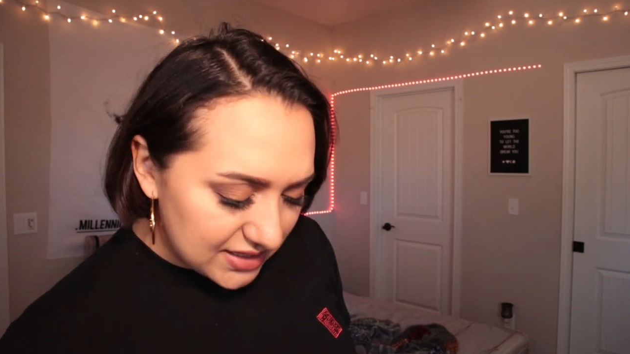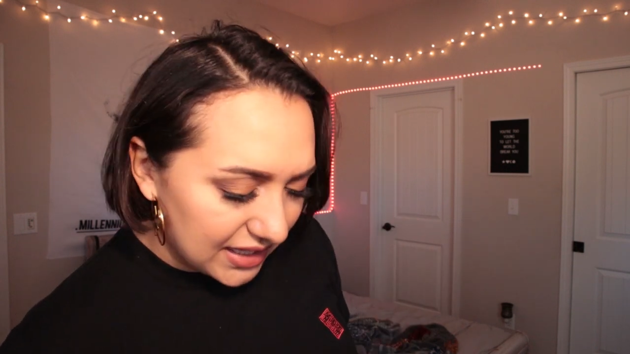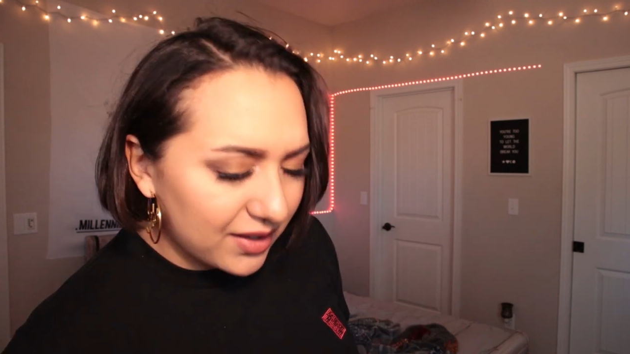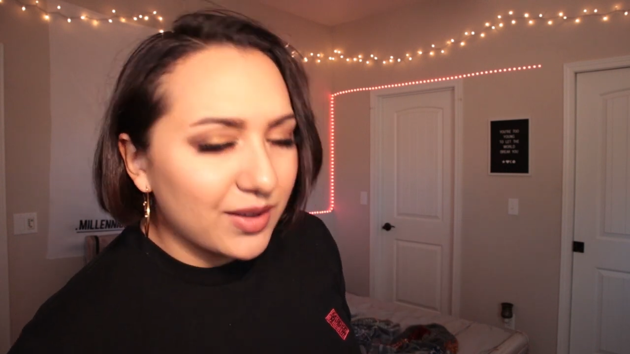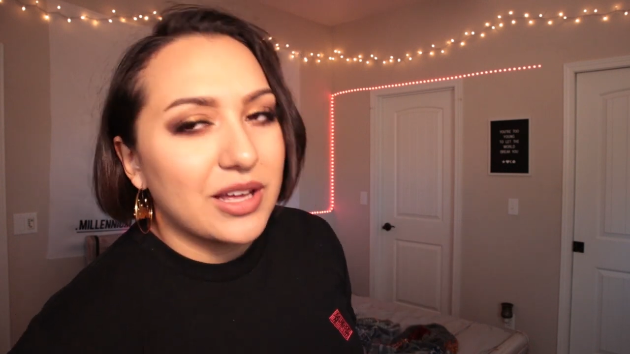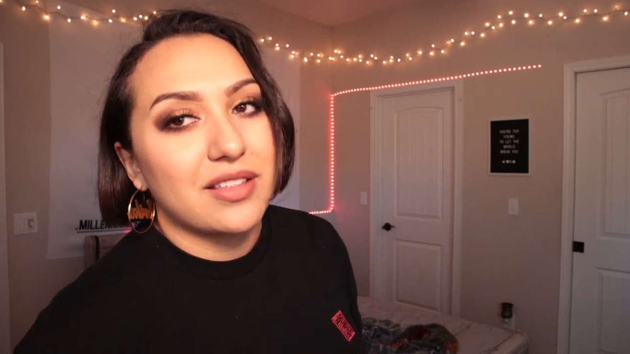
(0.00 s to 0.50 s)

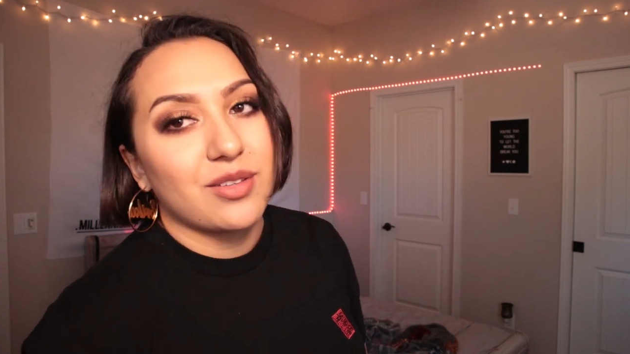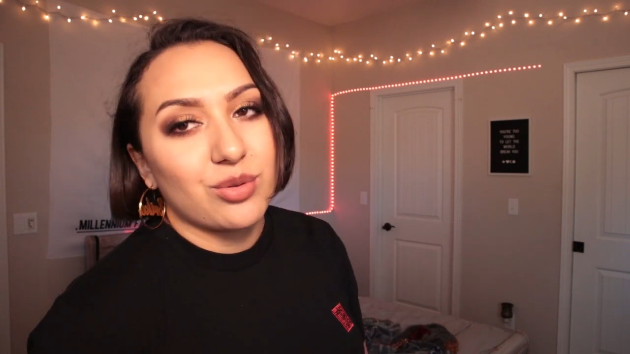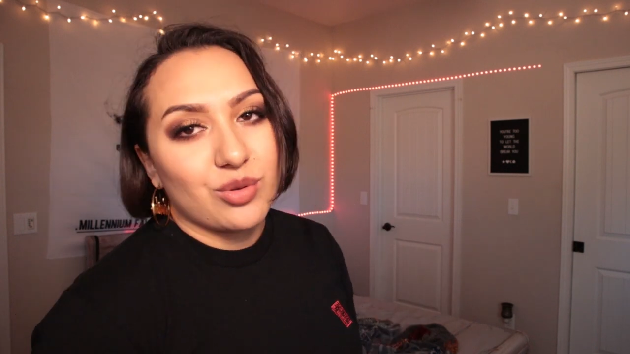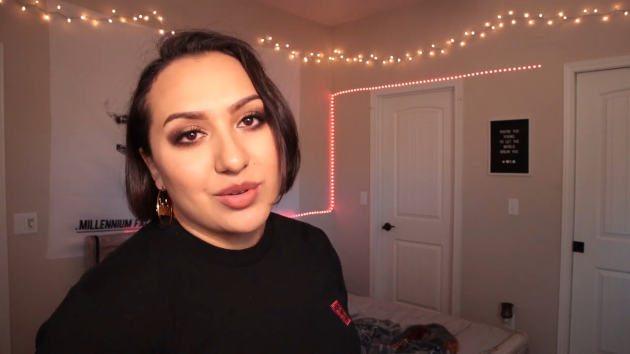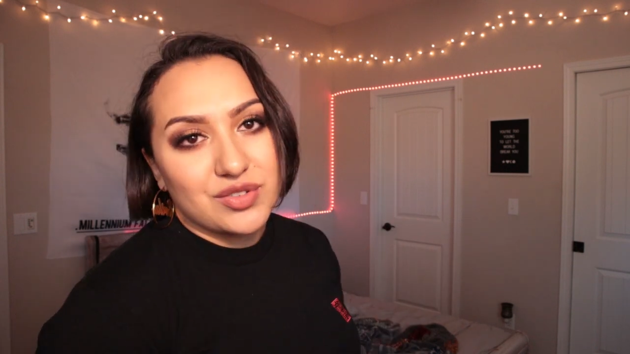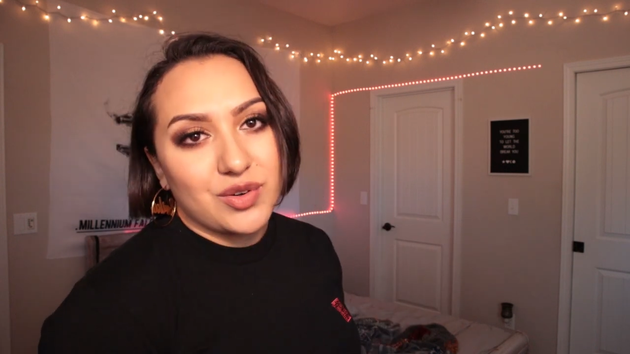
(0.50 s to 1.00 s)
Thank you guys so,
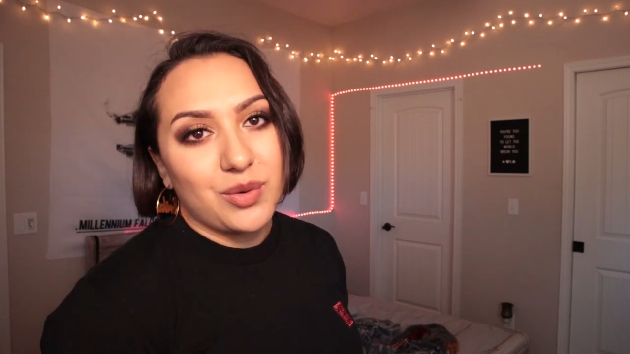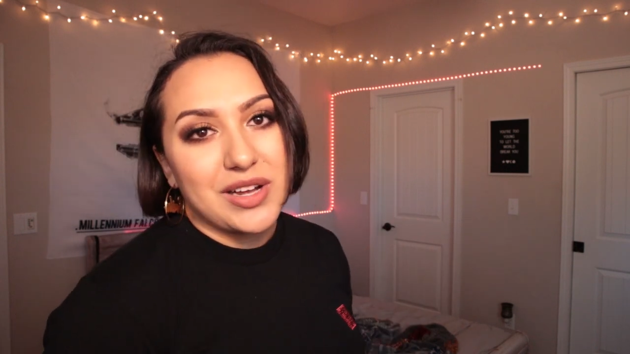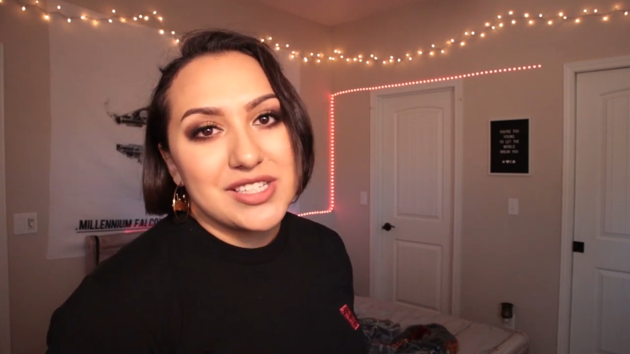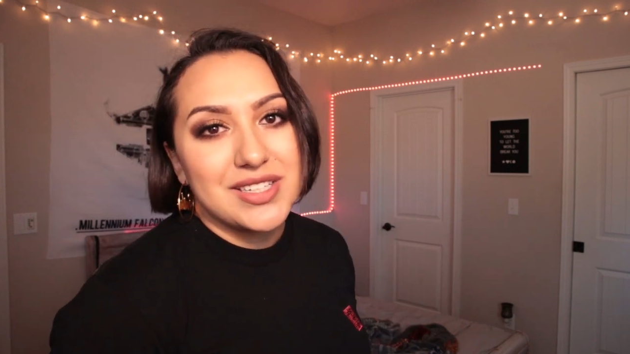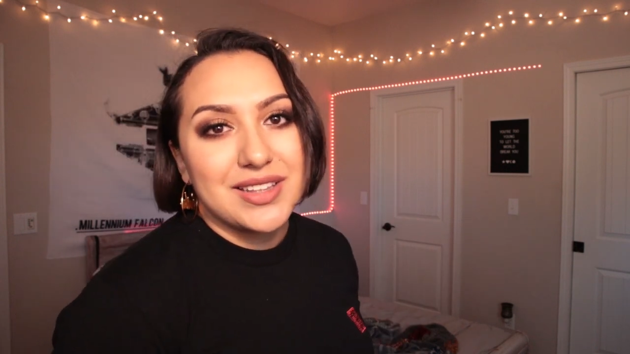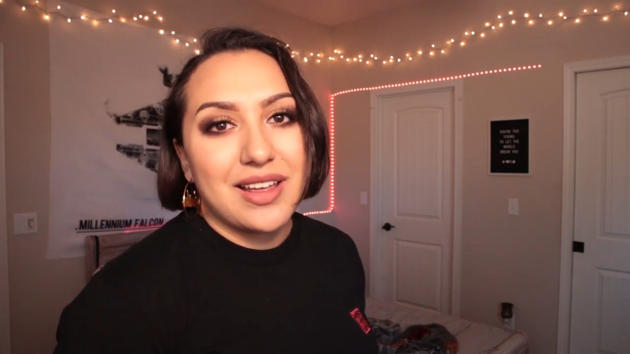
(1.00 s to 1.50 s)
so much for
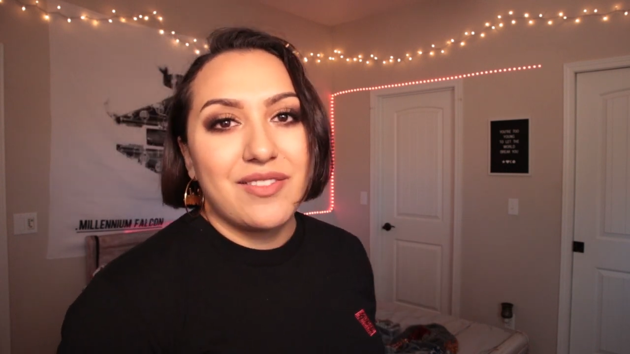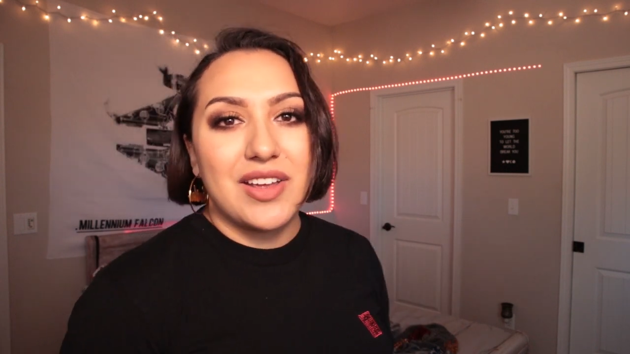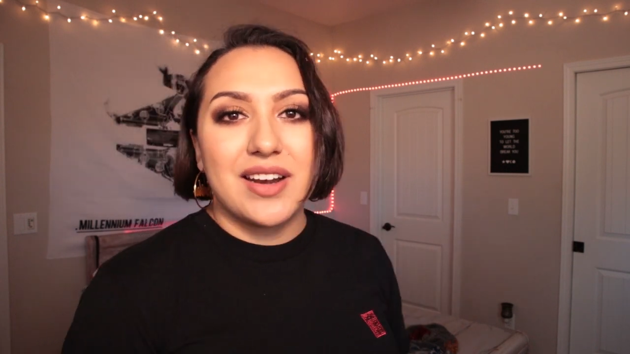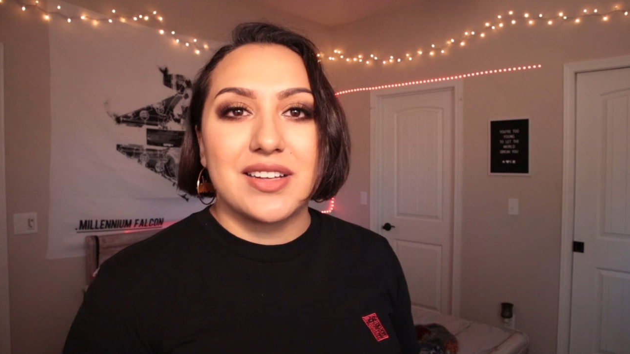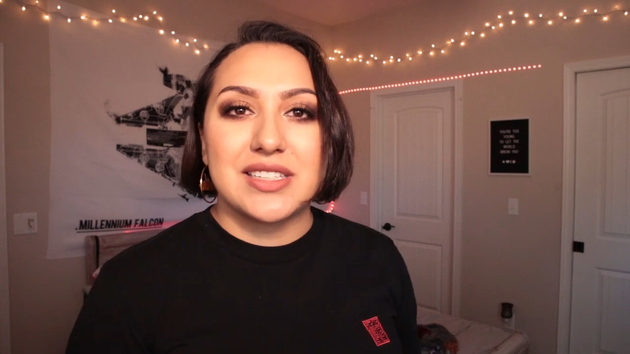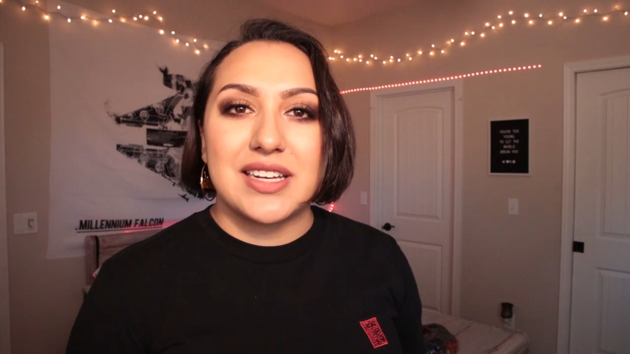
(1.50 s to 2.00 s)
watching. Love you,
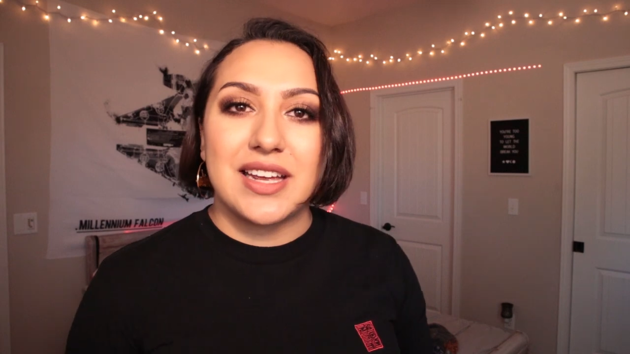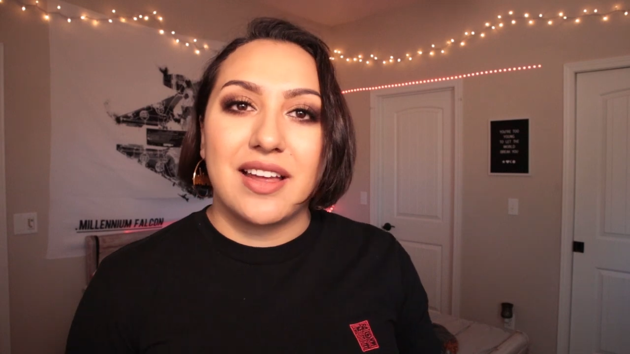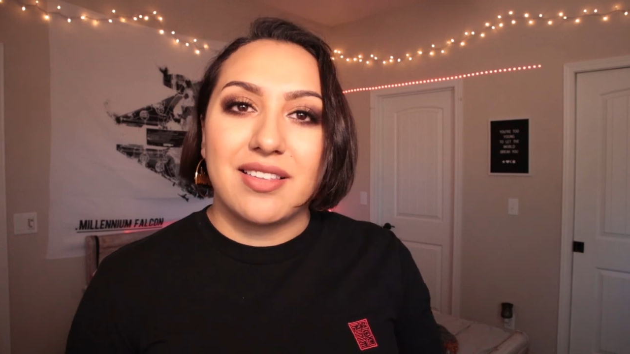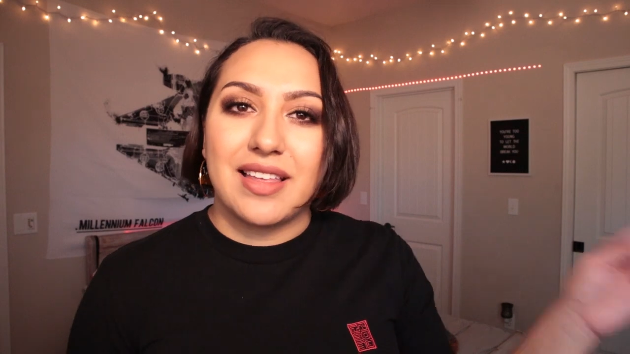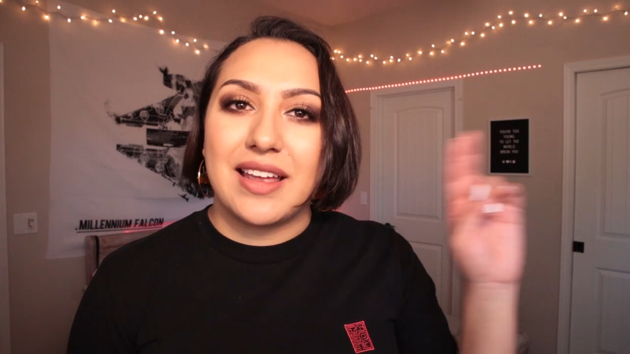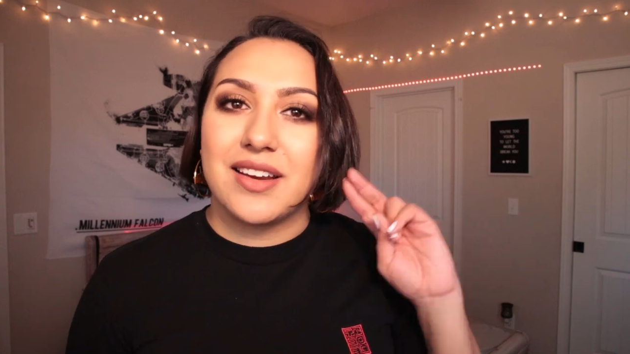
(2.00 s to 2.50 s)
and I'll talk to you
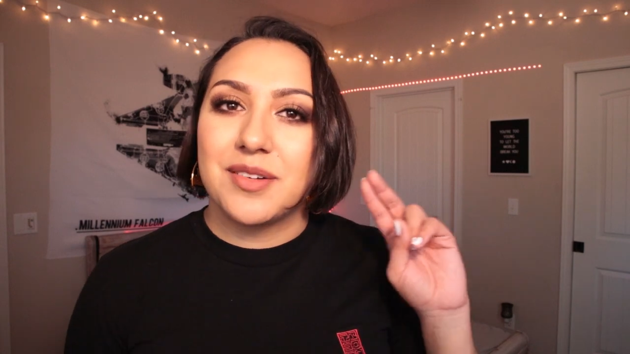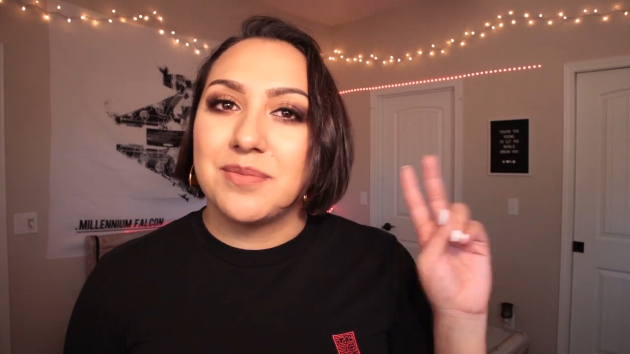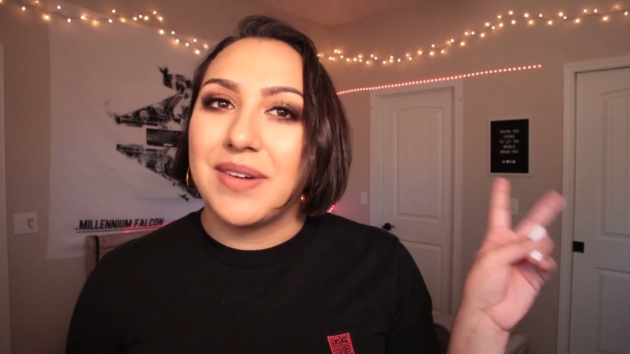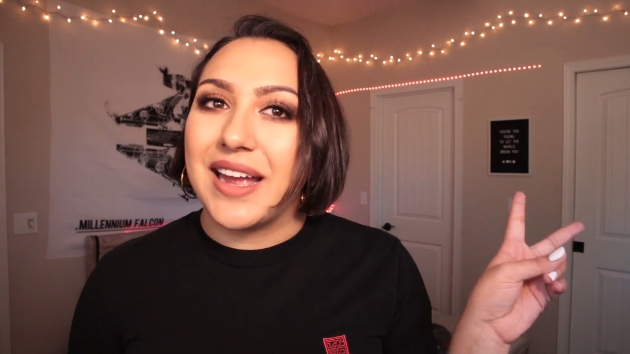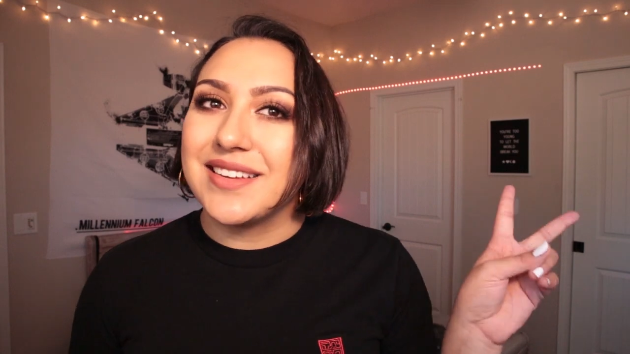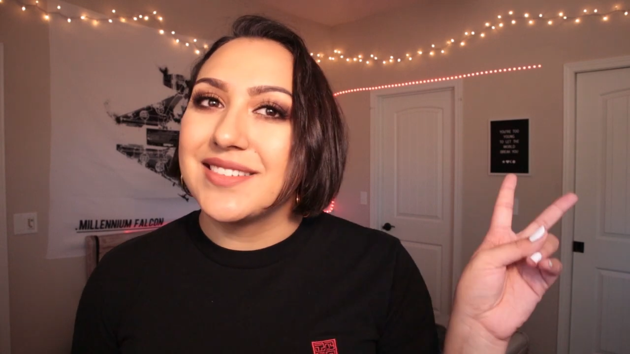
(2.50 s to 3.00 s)
guys later.
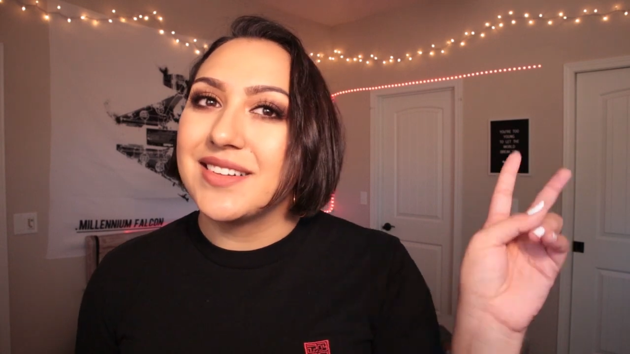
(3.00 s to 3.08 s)
Bye.